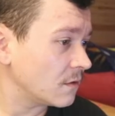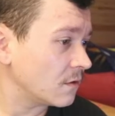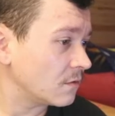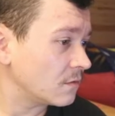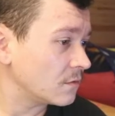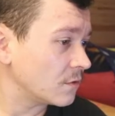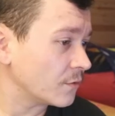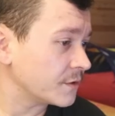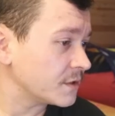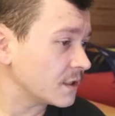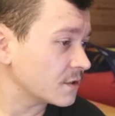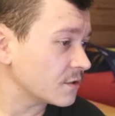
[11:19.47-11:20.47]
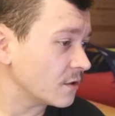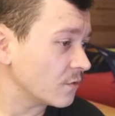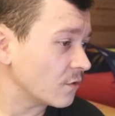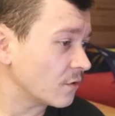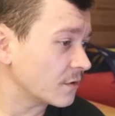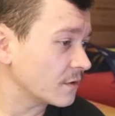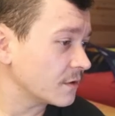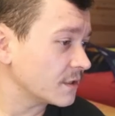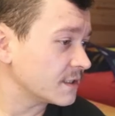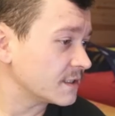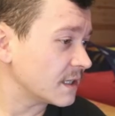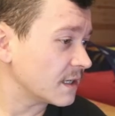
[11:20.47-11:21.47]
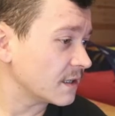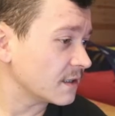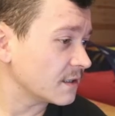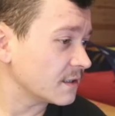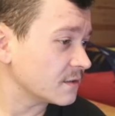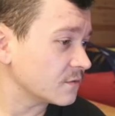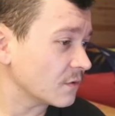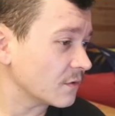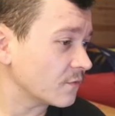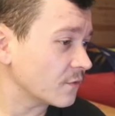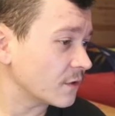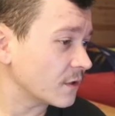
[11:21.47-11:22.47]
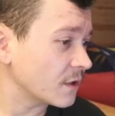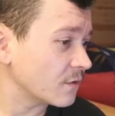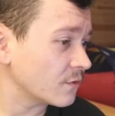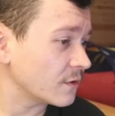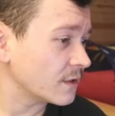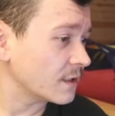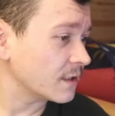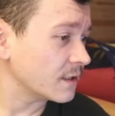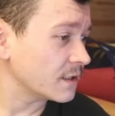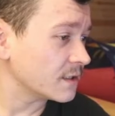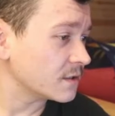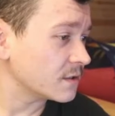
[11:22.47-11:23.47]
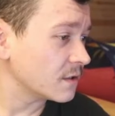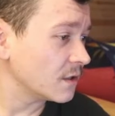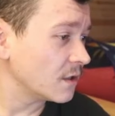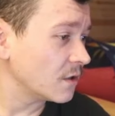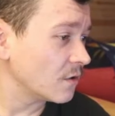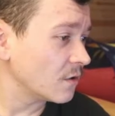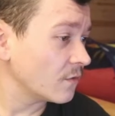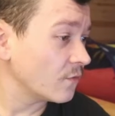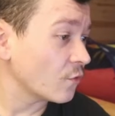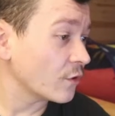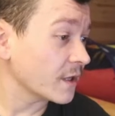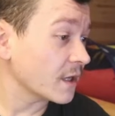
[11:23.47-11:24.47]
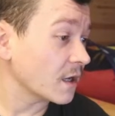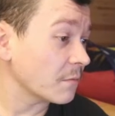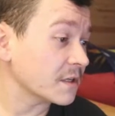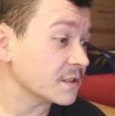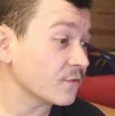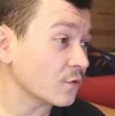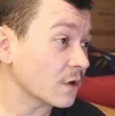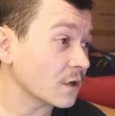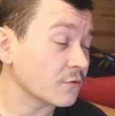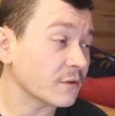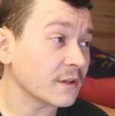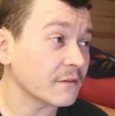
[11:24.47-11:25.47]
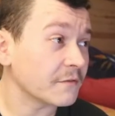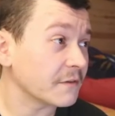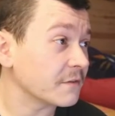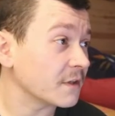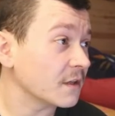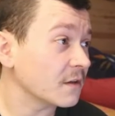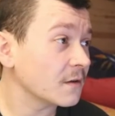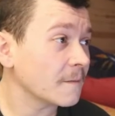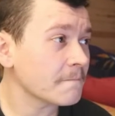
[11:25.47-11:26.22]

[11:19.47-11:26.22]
oh no, it's actually wrong. He's selling this one for 100 and this 4 gigabytes for 150.